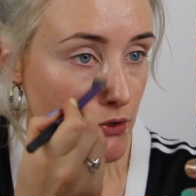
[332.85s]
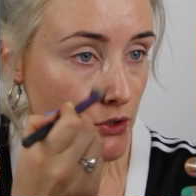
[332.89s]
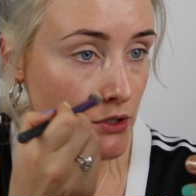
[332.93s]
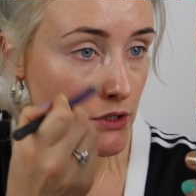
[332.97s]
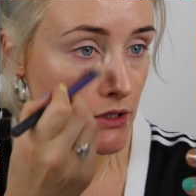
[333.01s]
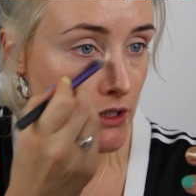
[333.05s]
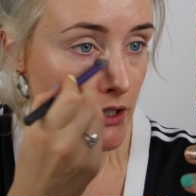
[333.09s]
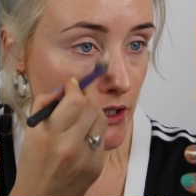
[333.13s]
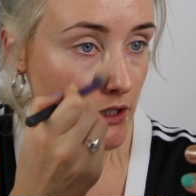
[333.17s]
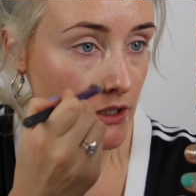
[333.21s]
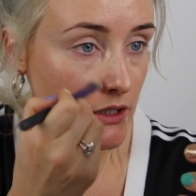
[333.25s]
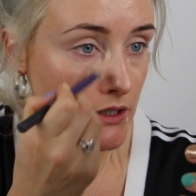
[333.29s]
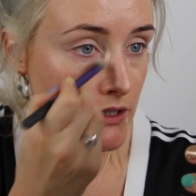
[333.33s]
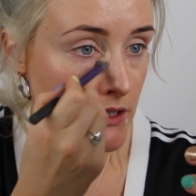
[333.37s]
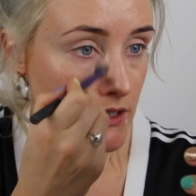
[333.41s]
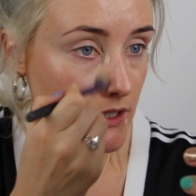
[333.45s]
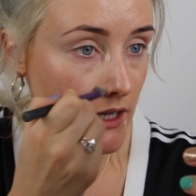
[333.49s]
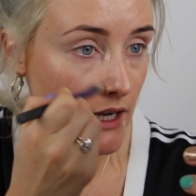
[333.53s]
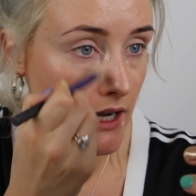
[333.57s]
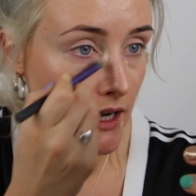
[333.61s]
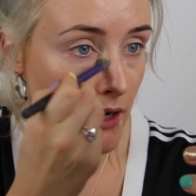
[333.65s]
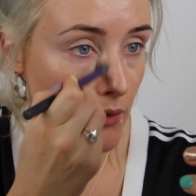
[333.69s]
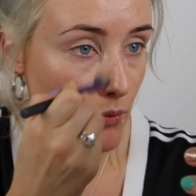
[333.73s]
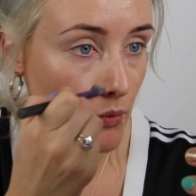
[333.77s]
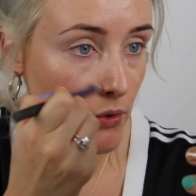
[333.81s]
just going to
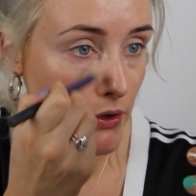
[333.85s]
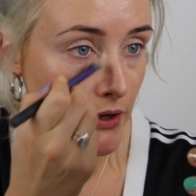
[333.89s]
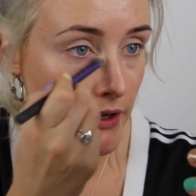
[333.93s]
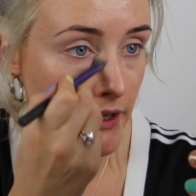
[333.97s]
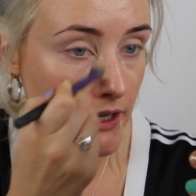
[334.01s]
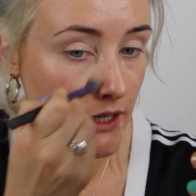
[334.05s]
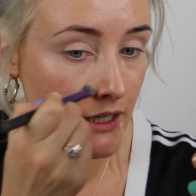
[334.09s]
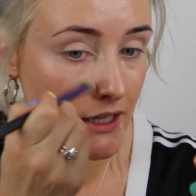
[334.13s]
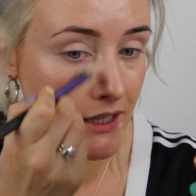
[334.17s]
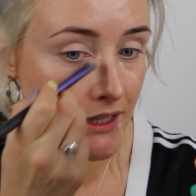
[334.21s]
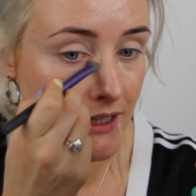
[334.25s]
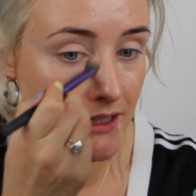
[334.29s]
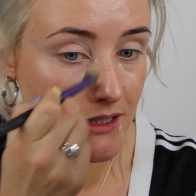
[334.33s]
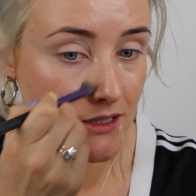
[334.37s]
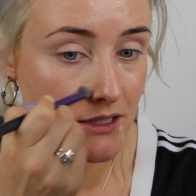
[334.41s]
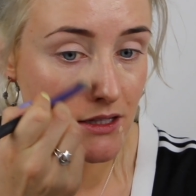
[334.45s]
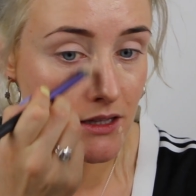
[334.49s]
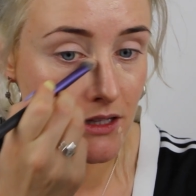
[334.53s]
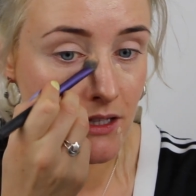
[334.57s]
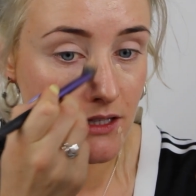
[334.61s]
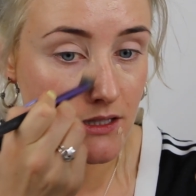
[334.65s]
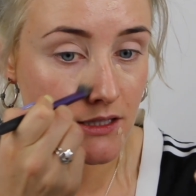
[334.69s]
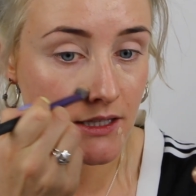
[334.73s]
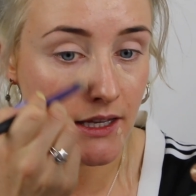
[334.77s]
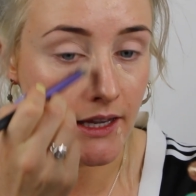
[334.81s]
start working it into
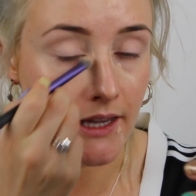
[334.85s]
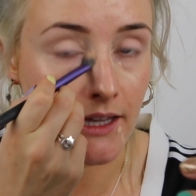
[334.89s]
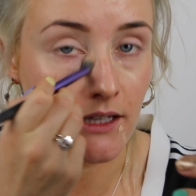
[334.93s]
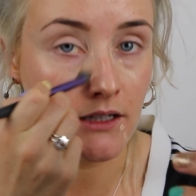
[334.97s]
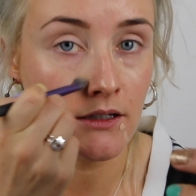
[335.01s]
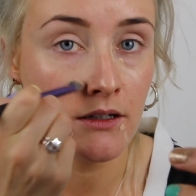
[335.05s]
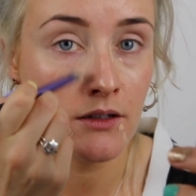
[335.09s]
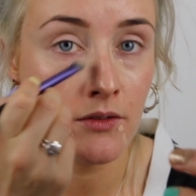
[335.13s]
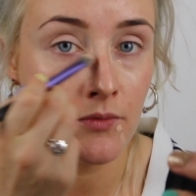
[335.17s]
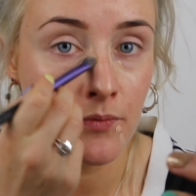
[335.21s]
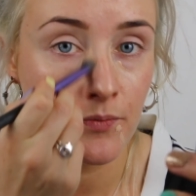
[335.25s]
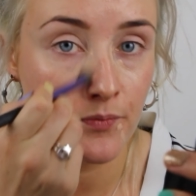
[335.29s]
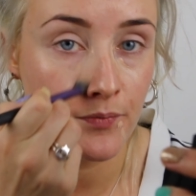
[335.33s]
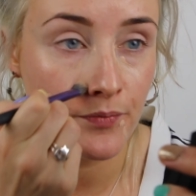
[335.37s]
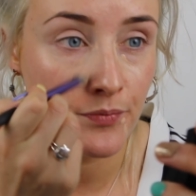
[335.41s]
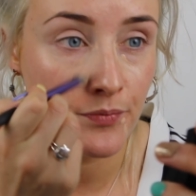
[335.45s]
the skin.